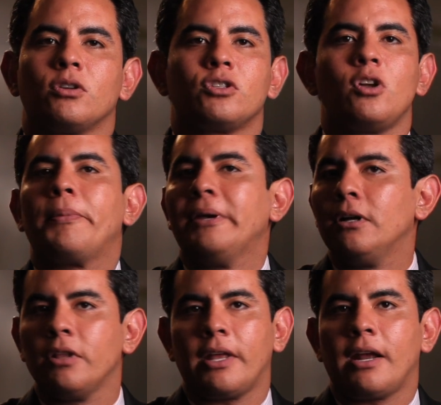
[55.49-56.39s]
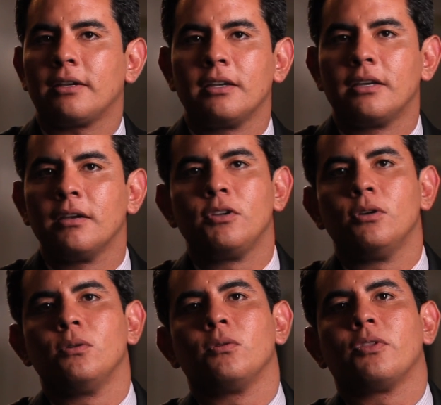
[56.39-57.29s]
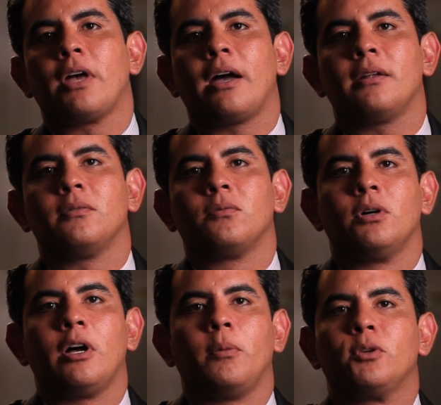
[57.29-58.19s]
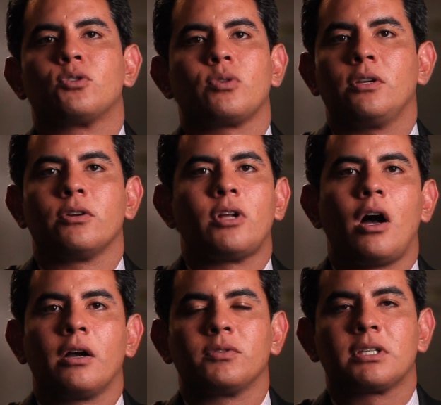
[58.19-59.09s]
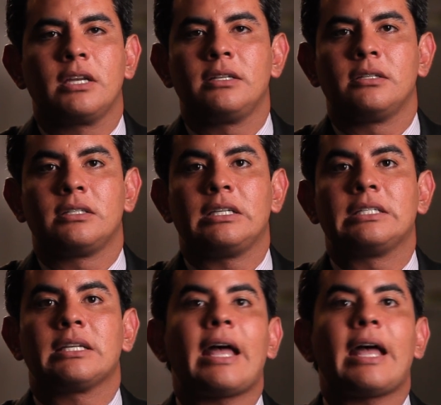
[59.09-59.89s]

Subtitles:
There's no pill that I can give you that will help you treat your dog's kidney disease. It